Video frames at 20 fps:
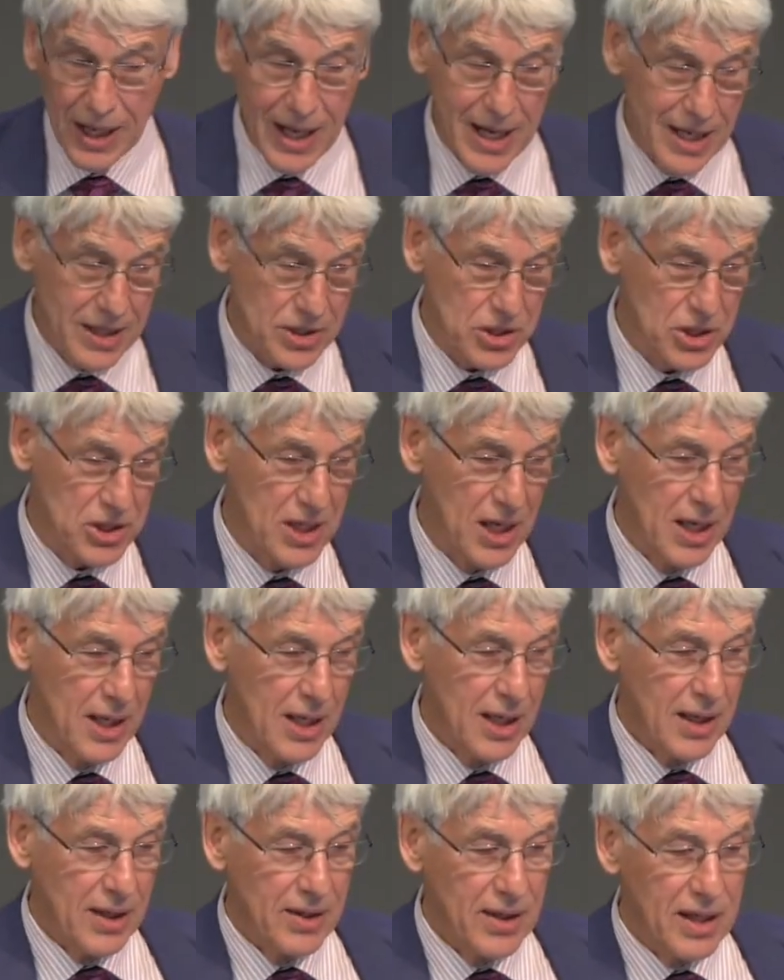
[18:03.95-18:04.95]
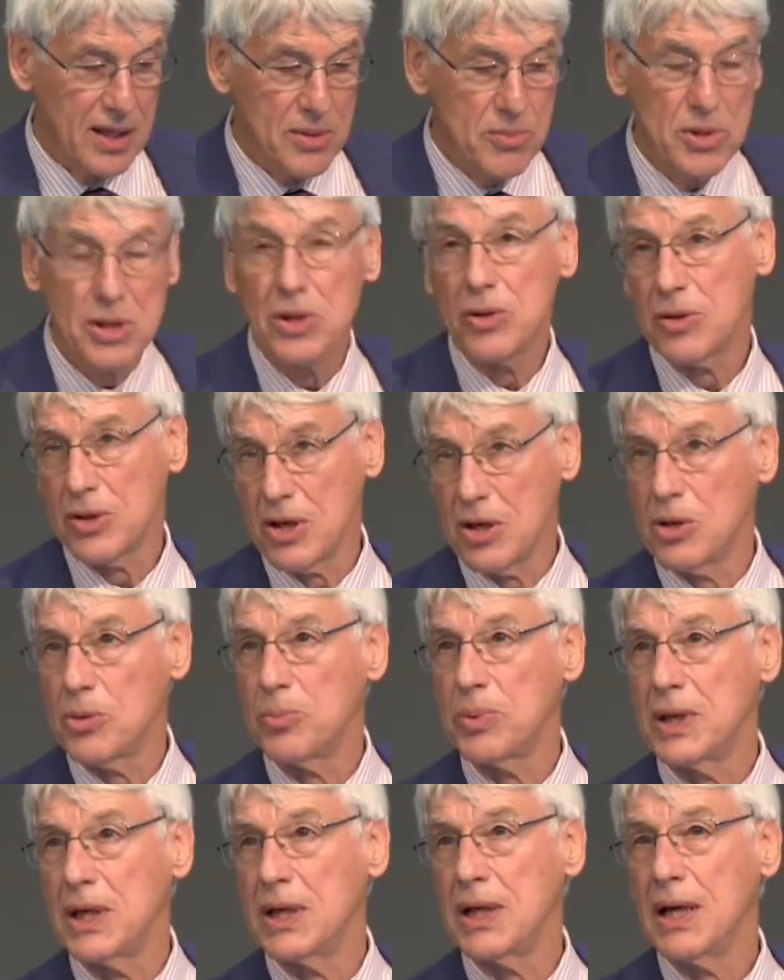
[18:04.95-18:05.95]
less, that
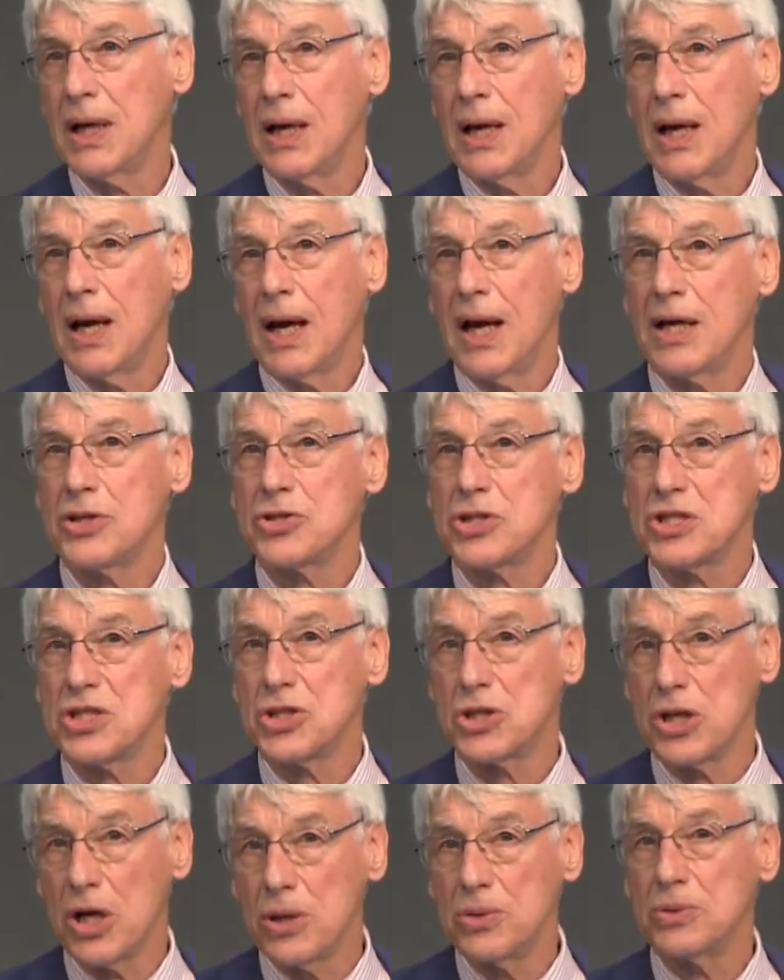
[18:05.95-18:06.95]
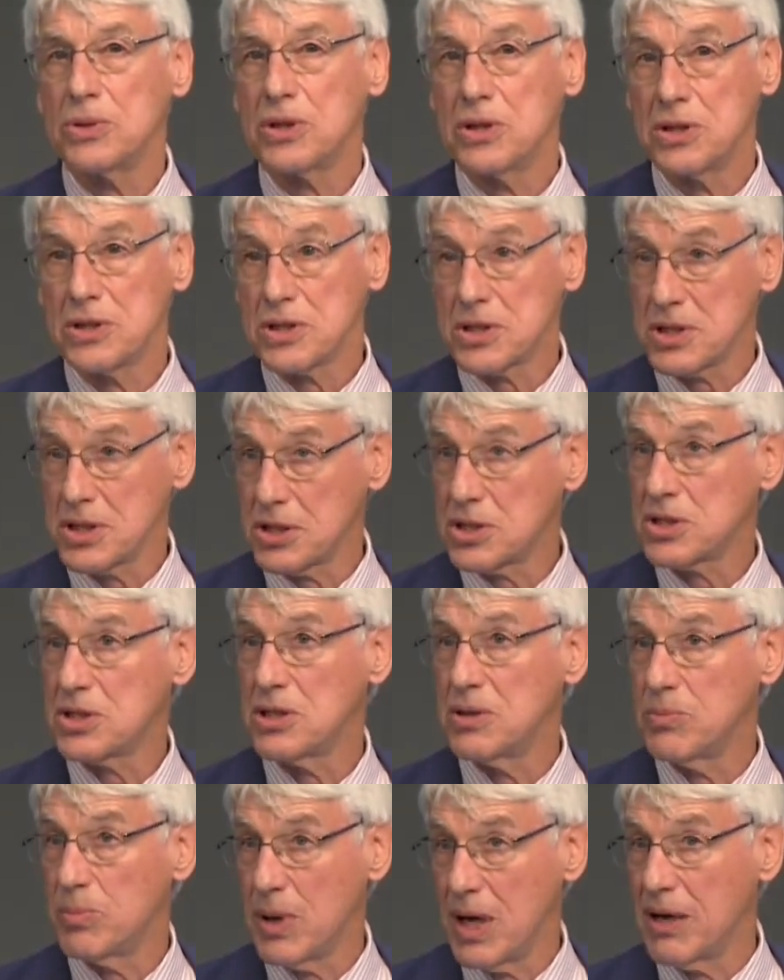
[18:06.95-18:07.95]
immunotherapy has shown
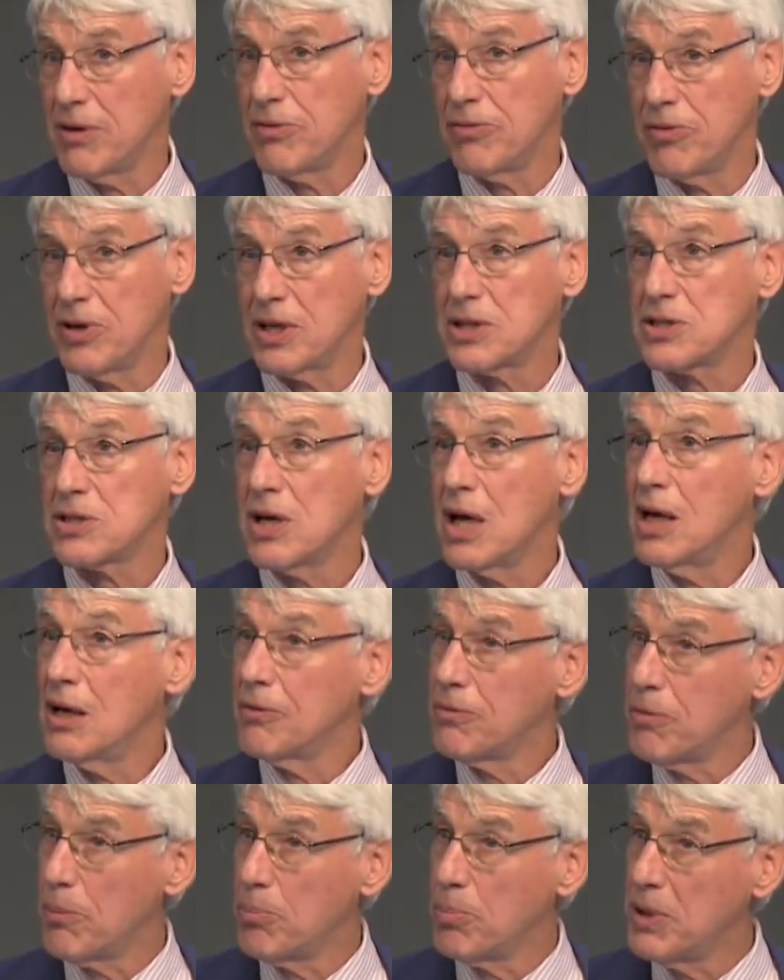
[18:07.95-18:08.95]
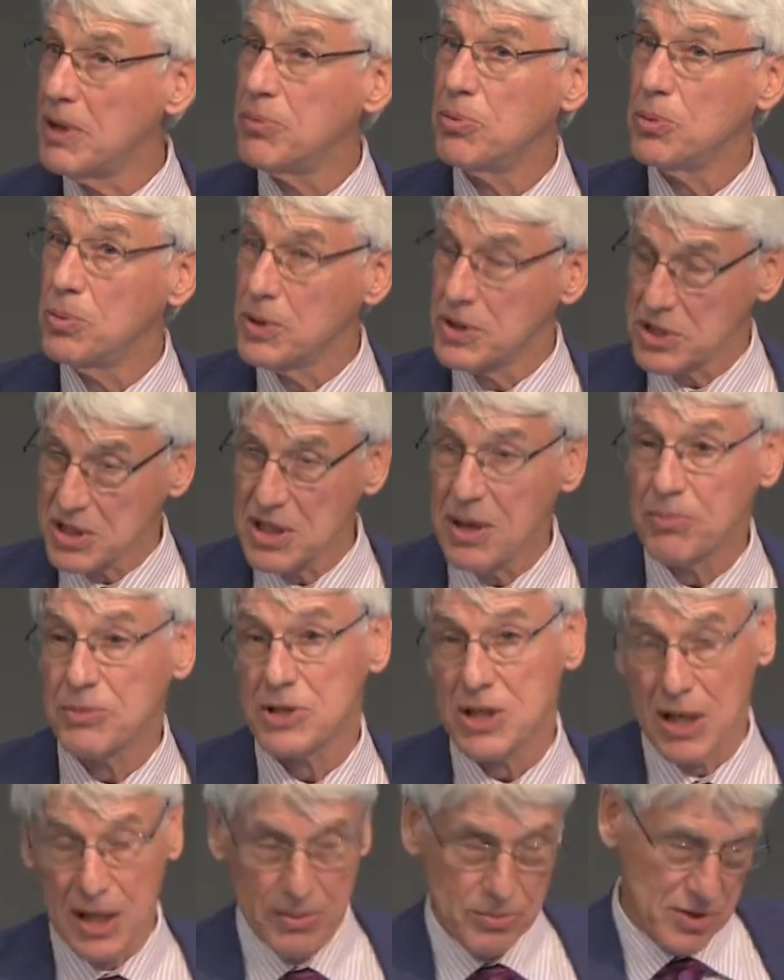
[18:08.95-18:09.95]
consistent benefits for people with some
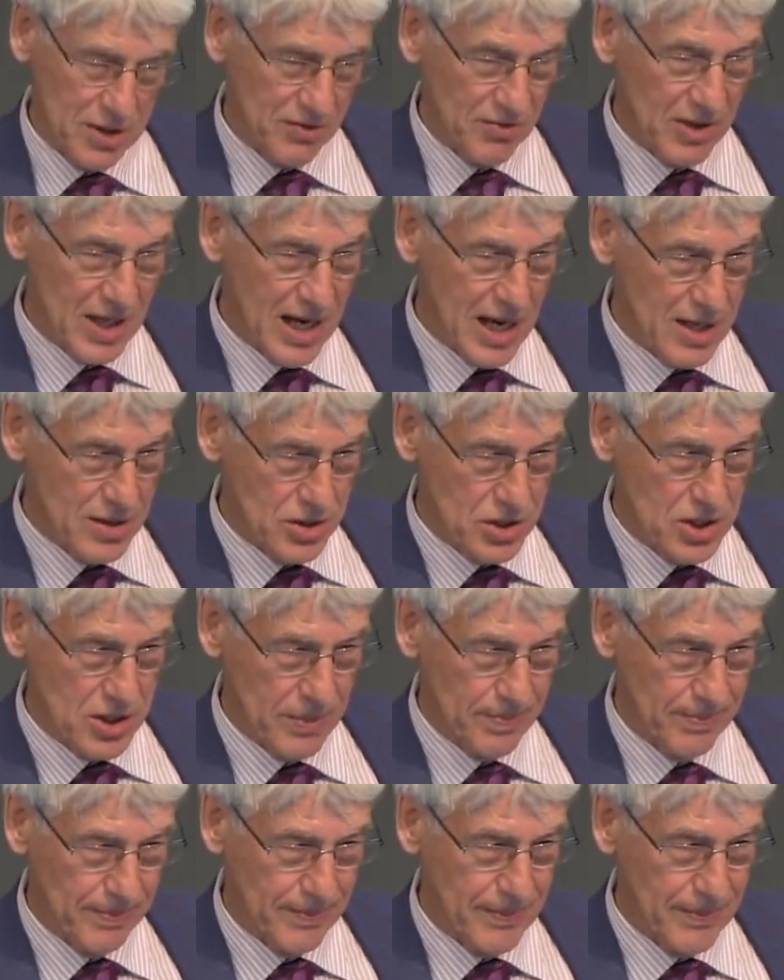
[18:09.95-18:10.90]
types of cancer.